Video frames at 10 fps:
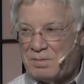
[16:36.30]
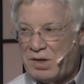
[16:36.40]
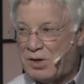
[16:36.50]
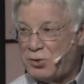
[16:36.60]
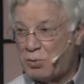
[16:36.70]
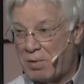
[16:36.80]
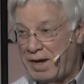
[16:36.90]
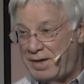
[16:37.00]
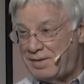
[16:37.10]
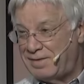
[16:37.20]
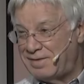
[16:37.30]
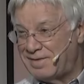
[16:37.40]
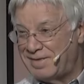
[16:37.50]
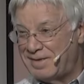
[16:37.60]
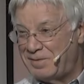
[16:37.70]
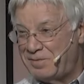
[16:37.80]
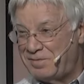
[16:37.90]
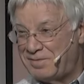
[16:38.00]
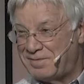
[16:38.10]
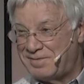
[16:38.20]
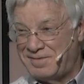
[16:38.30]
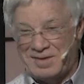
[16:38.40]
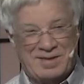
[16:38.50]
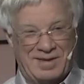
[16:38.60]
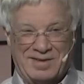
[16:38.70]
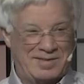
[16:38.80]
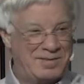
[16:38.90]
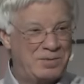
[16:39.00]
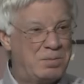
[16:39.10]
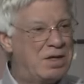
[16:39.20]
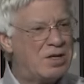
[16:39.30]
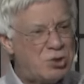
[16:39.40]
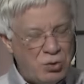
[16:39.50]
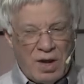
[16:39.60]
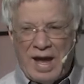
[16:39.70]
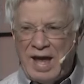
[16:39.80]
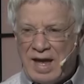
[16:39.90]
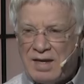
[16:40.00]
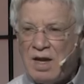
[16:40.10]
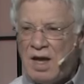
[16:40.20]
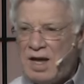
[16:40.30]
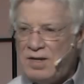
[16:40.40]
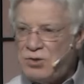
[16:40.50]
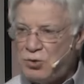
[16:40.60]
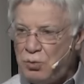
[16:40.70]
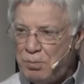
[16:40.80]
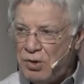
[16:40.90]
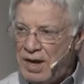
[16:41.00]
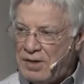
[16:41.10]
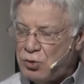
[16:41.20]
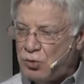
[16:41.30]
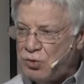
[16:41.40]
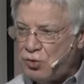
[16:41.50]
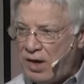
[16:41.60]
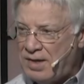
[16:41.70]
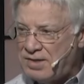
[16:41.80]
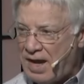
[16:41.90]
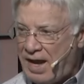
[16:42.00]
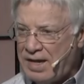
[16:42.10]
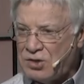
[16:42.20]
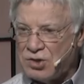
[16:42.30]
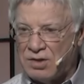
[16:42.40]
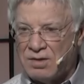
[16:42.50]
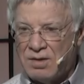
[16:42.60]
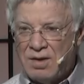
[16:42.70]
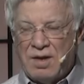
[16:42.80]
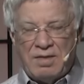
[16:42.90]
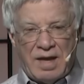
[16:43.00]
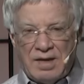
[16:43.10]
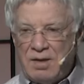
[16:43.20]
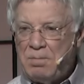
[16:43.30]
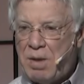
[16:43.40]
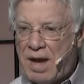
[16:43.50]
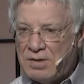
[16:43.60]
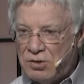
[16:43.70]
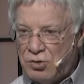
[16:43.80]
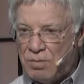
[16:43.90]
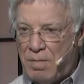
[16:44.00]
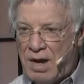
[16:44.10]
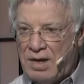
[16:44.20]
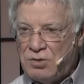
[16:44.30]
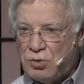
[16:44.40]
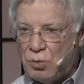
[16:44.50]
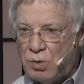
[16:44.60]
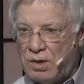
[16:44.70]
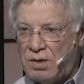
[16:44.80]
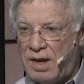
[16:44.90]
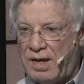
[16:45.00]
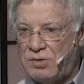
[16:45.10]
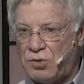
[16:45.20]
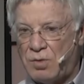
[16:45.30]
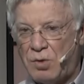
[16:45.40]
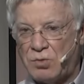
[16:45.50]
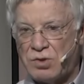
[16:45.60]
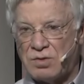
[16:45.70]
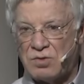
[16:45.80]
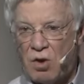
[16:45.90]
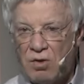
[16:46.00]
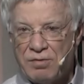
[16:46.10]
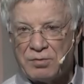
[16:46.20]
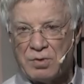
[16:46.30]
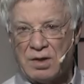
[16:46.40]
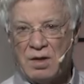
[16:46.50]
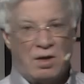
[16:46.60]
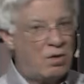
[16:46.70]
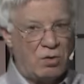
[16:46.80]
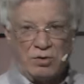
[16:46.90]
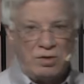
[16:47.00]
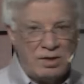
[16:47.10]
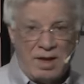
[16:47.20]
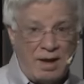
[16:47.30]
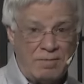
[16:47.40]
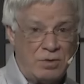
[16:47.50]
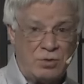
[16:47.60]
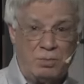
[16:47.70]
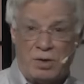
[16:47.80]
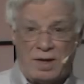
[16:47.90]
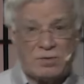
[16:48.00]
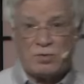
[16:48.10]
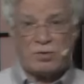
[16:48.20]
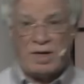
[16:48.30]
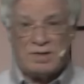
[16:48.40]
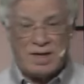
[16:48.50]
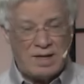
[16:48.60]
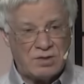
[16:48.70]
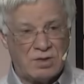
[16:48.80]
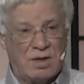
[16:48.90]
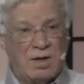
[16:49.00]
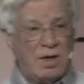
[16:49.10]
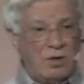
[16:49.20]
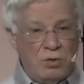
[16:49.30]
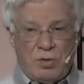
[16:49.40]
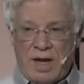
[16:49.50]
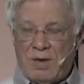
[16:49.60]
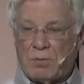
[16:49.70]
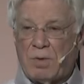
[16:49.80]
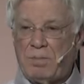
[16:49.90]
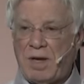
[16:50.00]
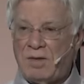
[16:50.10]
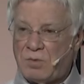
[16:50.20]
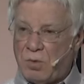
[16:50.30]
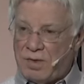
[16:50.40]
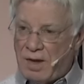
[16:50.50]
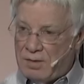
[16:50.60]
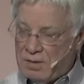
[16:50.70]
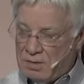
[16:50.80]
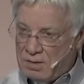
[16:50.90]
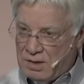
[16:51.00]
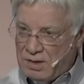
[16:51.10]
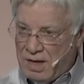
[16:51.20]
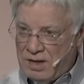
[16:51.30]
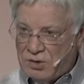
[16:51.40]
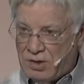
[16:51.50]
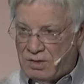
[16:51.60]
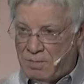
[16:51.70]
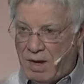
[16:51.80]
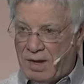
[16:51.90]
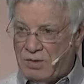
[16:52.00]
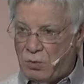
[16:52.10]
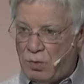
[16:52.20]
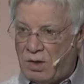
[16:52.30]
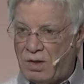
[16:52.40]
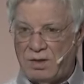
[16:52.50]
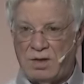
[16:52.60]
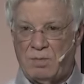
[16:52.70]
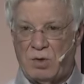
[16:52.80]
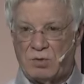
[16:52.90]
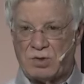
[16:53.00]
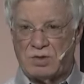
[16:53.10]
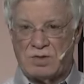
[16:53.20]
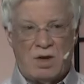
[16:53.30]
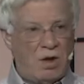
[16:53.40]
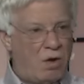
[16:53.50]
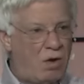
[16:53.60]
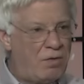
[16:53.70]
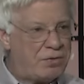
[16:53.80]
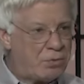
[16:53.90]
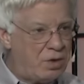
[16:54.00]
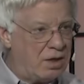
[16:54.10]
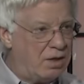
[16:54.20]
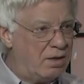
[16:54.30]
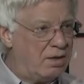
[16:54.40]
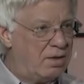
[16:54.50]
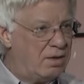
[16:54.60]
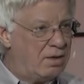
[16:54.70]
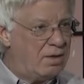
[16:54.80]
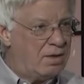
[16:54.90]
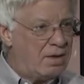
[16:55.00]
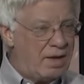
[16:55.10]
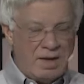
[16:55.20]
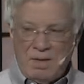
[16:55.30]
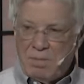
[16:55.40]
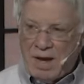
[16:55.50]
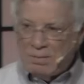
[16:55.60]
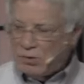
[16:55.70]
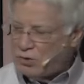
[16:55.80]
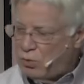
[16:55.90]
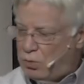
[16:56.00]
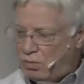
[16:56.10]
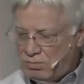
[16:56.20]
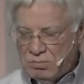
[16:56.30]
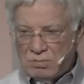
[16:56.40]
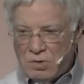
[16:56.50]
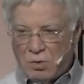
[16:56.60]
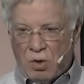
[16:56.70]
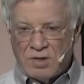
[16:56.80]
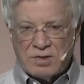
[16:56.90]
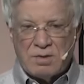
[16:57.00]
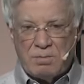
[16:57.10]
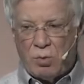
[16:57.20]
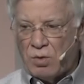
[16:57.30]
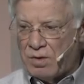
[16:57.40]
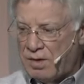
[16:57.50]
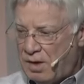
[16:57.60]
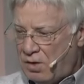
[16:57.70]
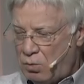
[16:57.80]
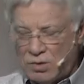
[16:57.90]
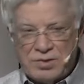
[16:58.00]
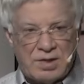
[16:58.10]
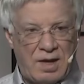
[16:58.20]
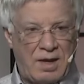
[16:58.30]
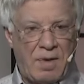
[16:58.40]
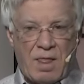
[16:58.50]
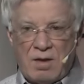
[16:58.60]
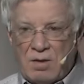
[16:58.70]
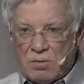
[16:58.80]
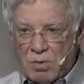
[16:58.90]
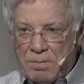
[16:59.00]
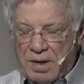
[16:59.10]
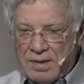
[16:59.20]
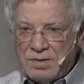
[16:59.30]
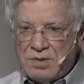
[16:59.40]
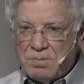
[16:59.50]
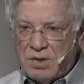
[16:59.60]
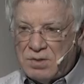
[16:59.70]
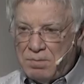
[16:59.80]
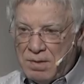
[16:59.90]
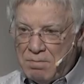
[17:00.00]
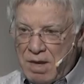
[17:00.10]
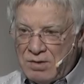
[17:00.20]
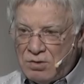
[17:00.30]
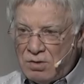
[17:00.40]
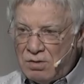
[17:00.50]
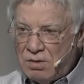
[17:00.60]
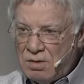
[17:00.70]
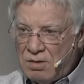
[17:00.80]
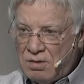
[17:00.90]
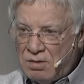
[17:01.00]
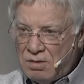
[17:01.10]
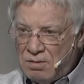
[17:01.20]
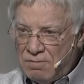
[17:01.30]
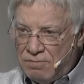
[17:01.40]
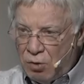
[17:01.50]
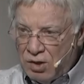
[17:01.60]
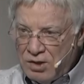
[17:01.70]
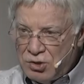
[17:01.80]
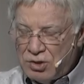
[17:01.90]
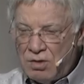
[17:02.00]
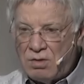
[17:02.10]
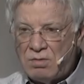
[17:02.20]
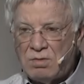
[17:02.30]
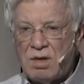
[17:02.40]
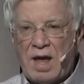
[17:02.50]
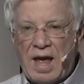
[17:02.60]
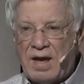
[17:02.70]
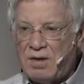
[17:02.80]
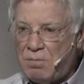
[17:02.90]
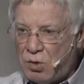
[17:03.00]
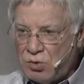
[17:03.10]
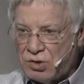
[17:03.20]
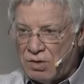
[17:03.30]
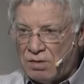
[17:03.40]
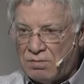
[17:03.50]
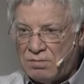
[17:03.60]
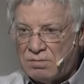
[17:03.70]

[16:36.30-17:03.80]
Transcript: Because you read it? No, because you had a supernatural transaction that impacted your mind, your will, and your emotions, all three. Or you didn't have a supernatural transaction. You can't repent without engaging the mind, the will, and the emotions, all three. Any Bible school across the board will say repentance must be mental, volitional, and emotional,